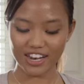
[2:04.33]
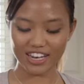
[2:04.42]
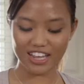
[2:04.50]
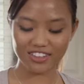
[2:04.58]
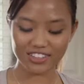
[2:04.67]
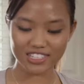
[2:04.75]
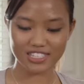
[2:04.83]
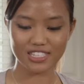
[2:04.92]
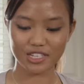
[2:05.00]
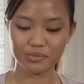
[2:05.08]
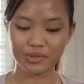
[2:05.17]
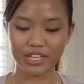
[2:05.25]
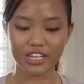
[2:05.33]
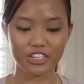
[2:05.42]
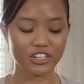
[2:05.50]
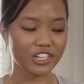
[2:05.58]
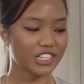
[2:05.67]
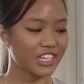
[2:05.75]
Now that this is complete,
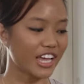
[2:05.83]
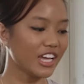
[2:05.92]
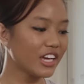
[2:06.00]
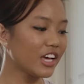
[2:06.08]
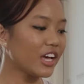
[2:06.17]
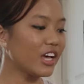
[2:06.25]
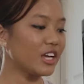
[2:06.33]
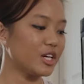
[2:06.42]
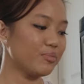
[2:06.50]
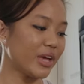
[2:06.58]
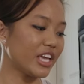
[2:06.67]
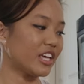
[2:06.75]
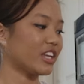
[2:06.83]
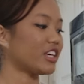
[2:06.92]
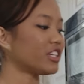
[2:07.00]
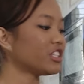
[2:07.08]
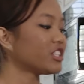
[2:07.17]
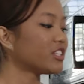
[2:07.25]
you're going to take your baking
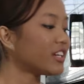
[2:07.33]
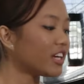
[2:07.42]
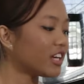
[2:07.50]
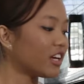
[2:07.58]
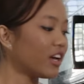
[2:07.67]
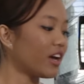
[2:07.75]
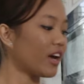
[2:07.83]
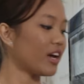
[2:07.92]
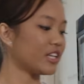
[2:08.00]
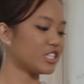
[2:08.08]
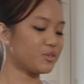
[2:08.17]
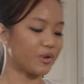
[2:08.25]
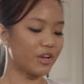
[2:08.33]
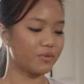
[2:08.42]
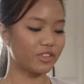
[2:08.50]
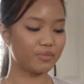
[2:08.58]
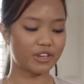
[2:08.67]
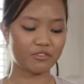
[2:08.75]
dish and spray it
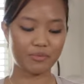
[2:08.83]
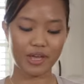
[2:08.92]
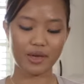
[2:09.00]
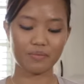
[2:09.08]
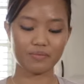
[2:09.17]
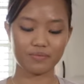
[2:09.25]
with a bit of Pam.